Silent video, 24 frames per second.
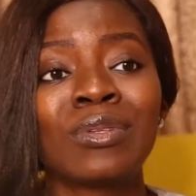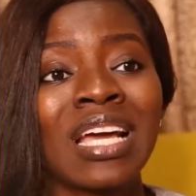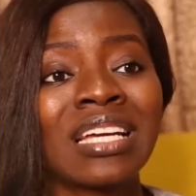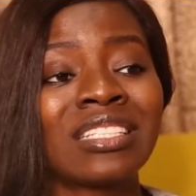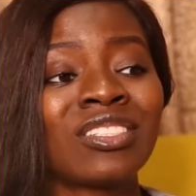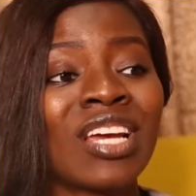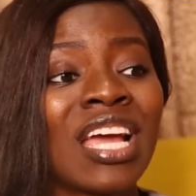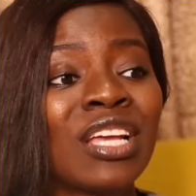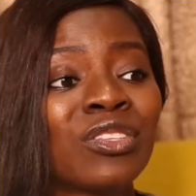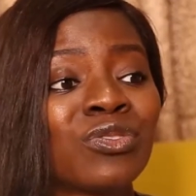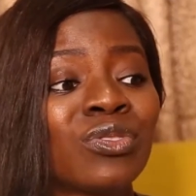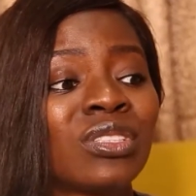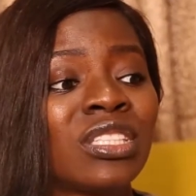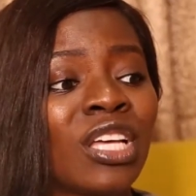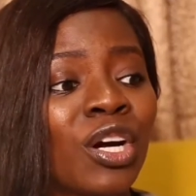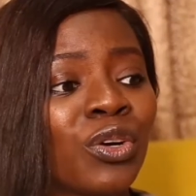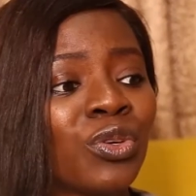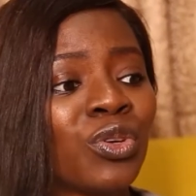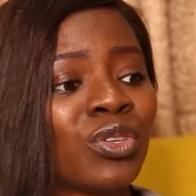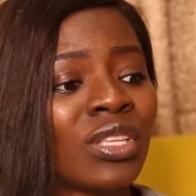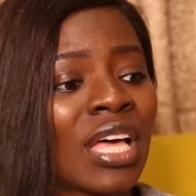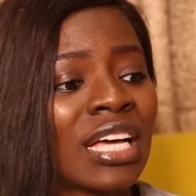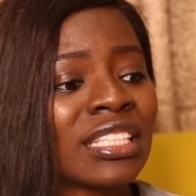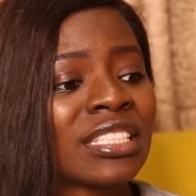trying to tell
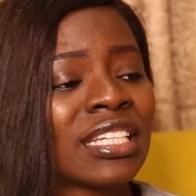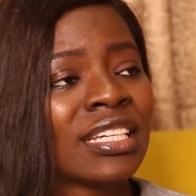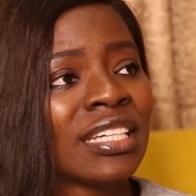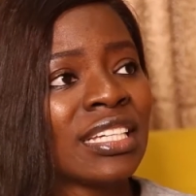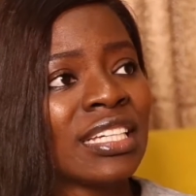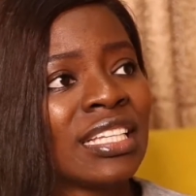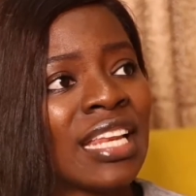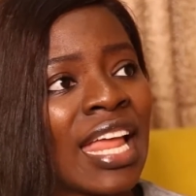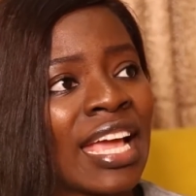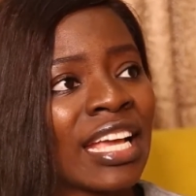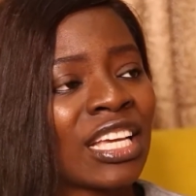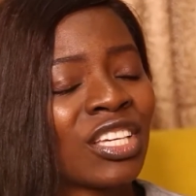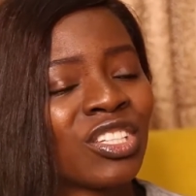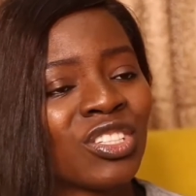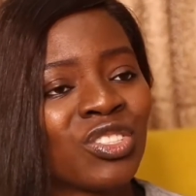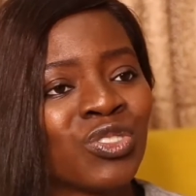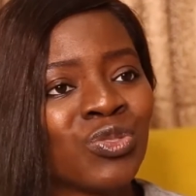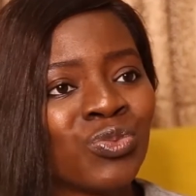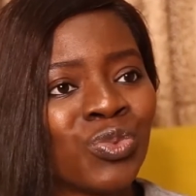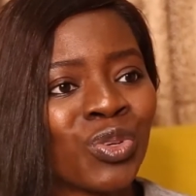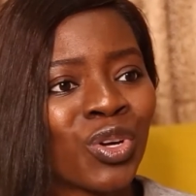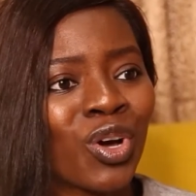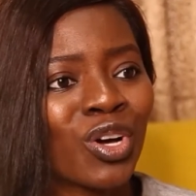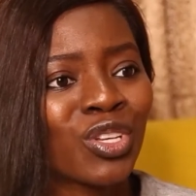you that, like,
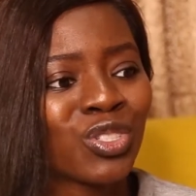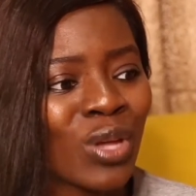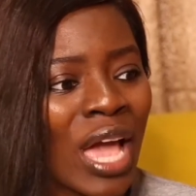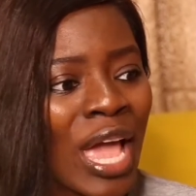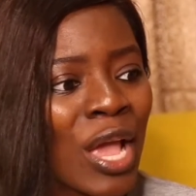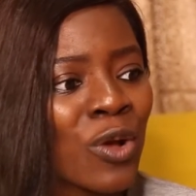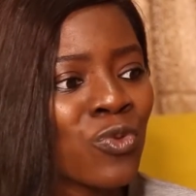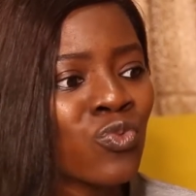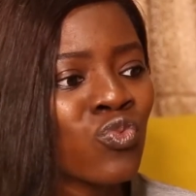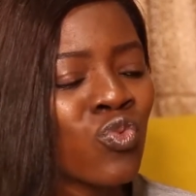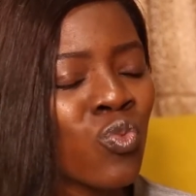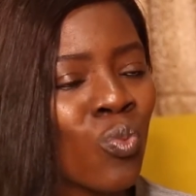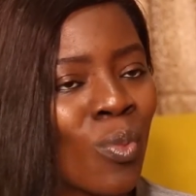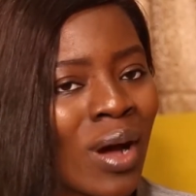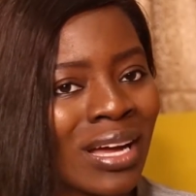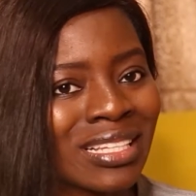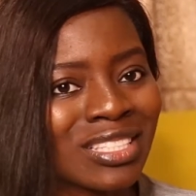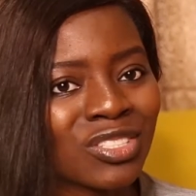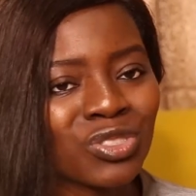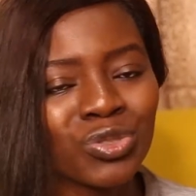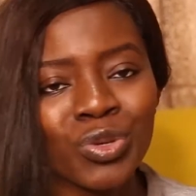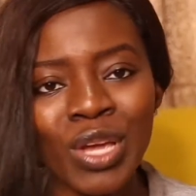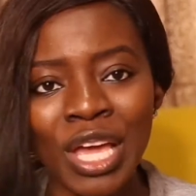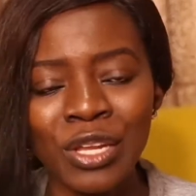because you are a woman,
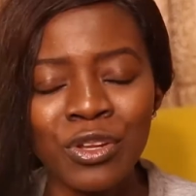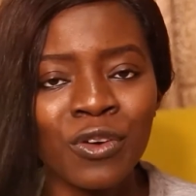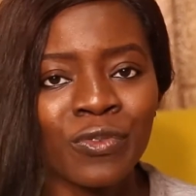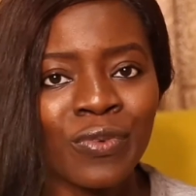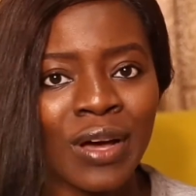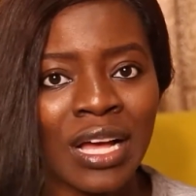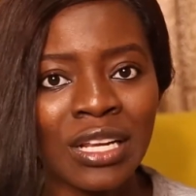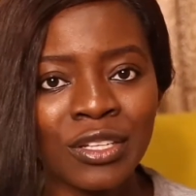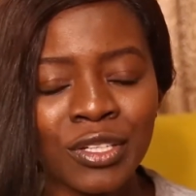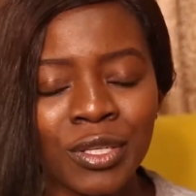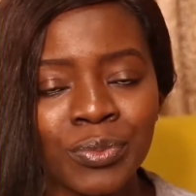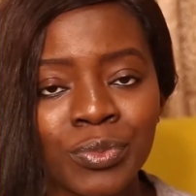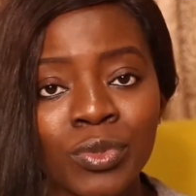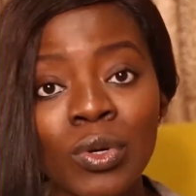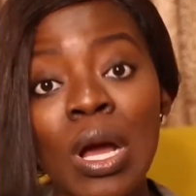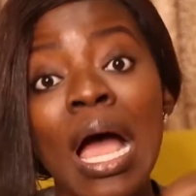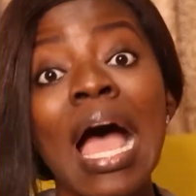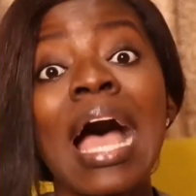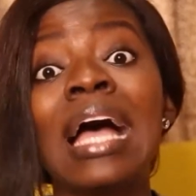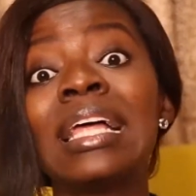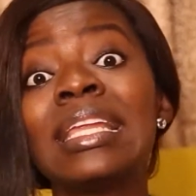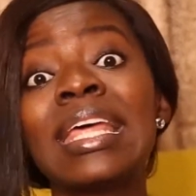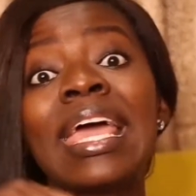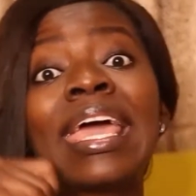so you're not valuable.
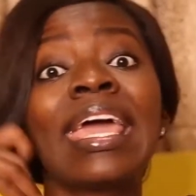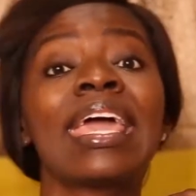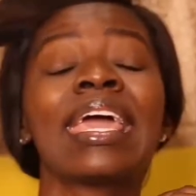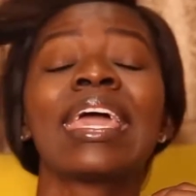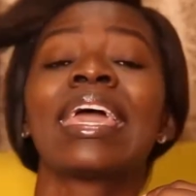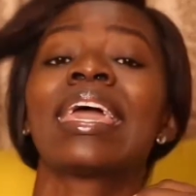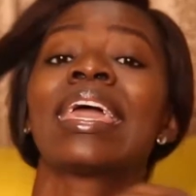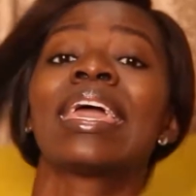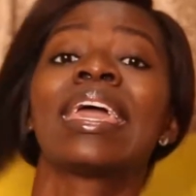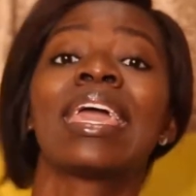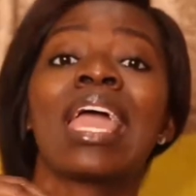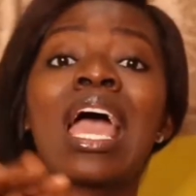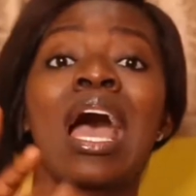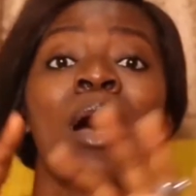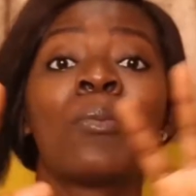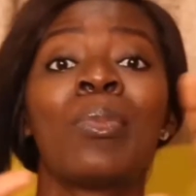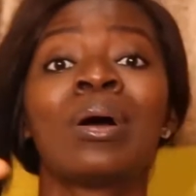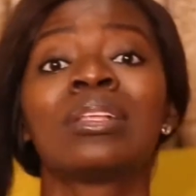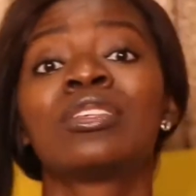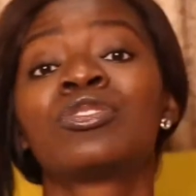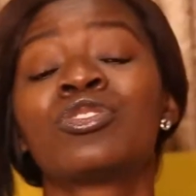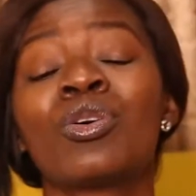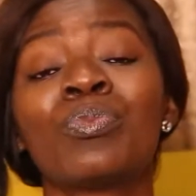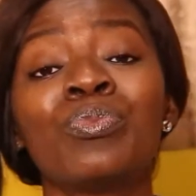And hey, about
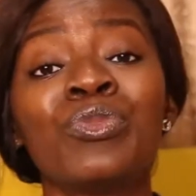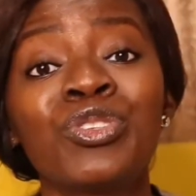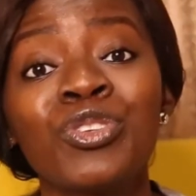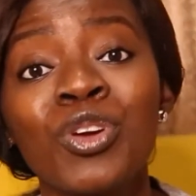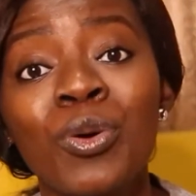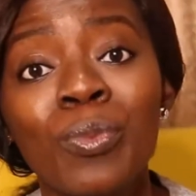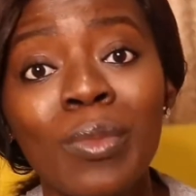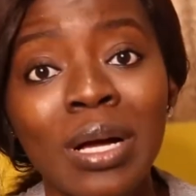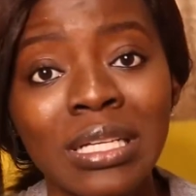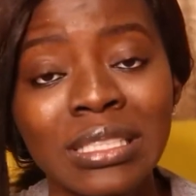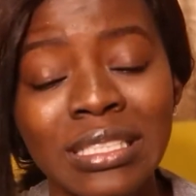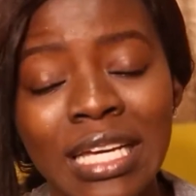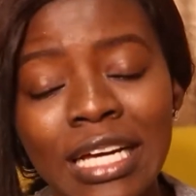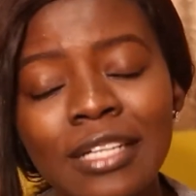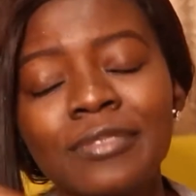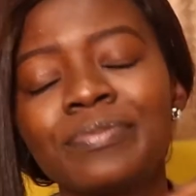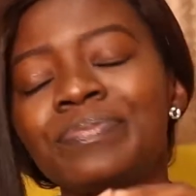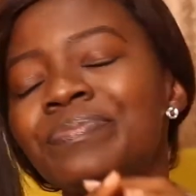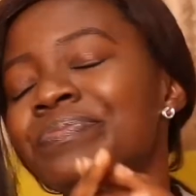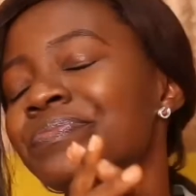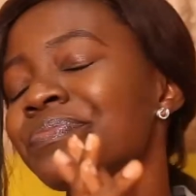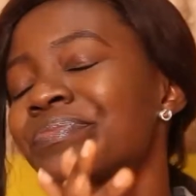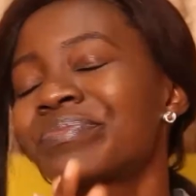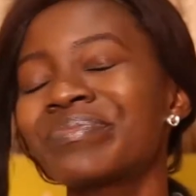the submission matter,
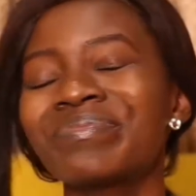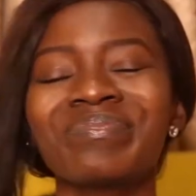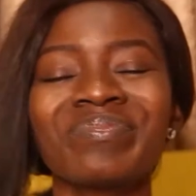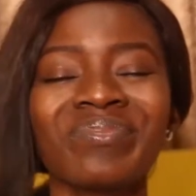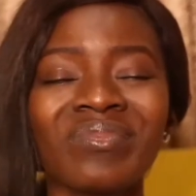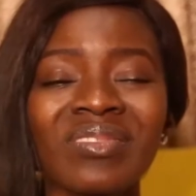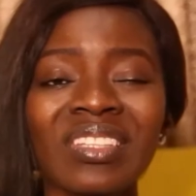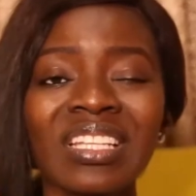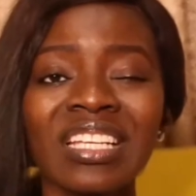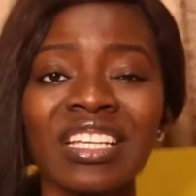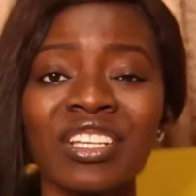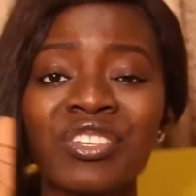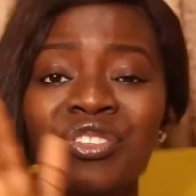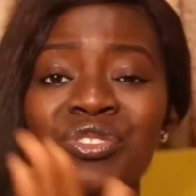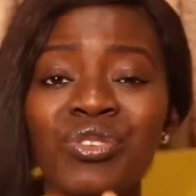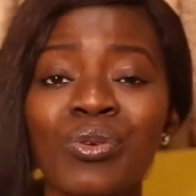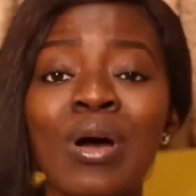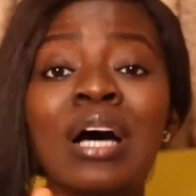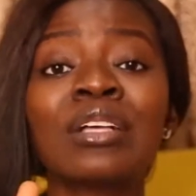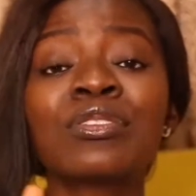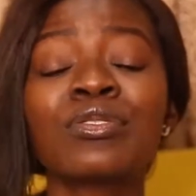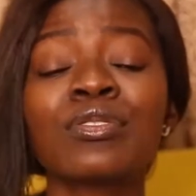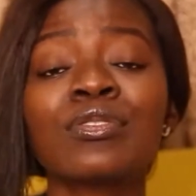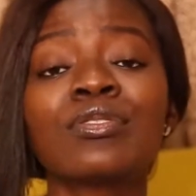you
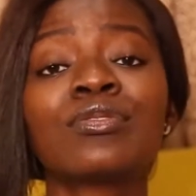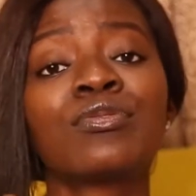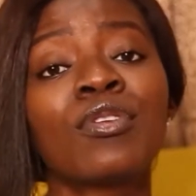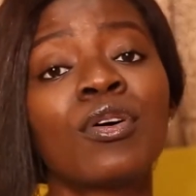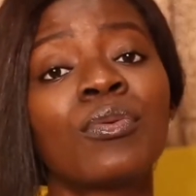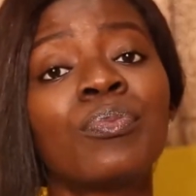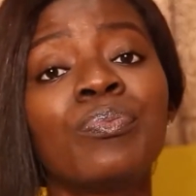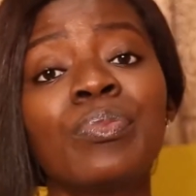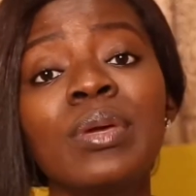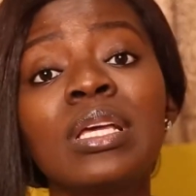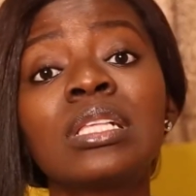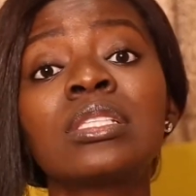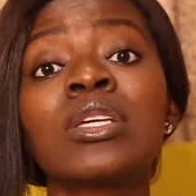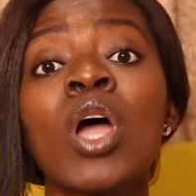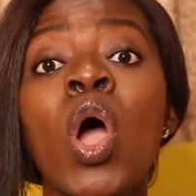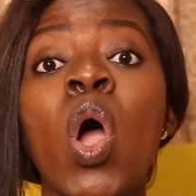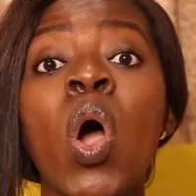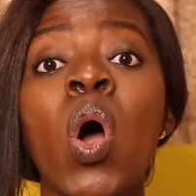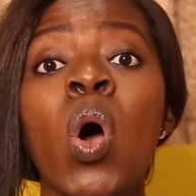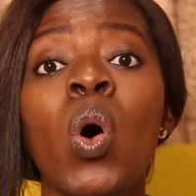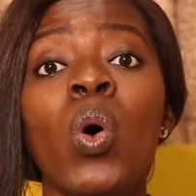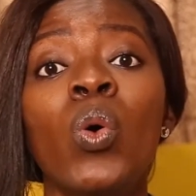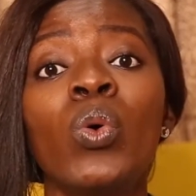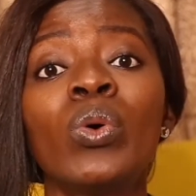are to submit
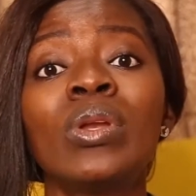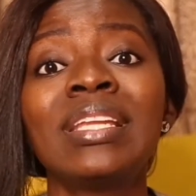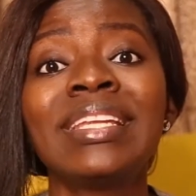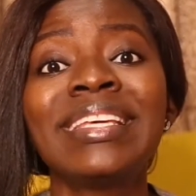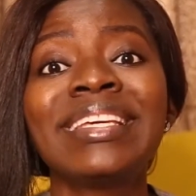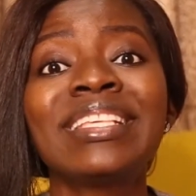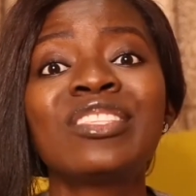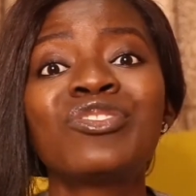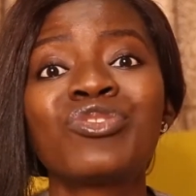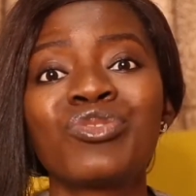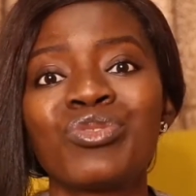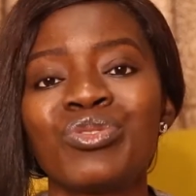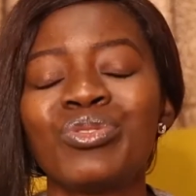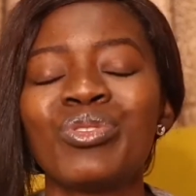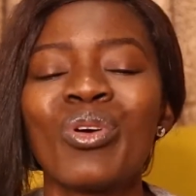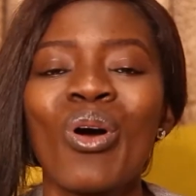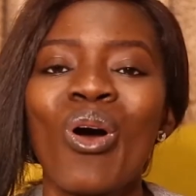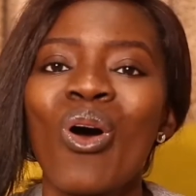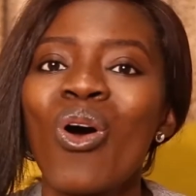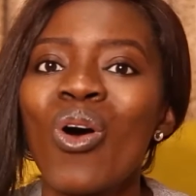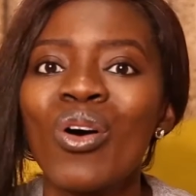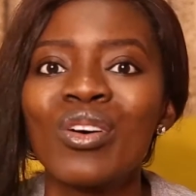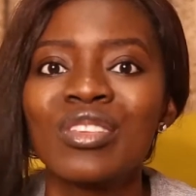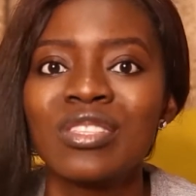only to your
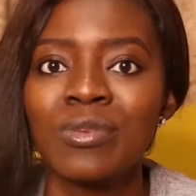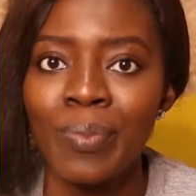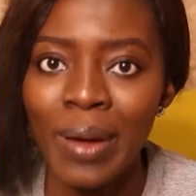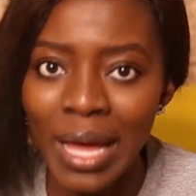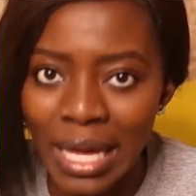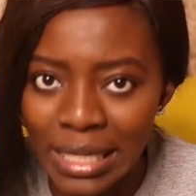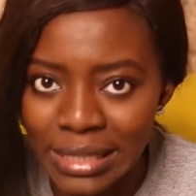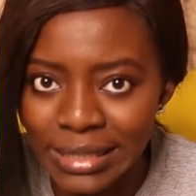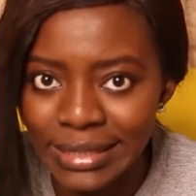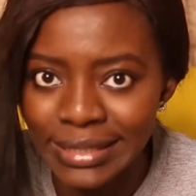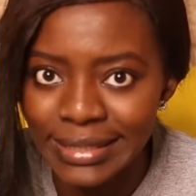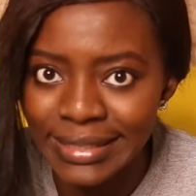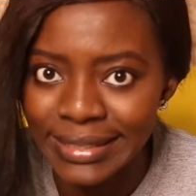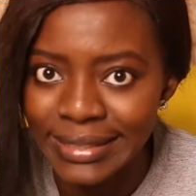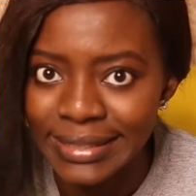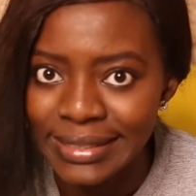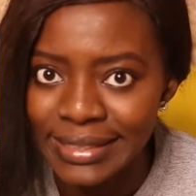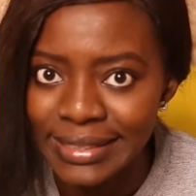husband.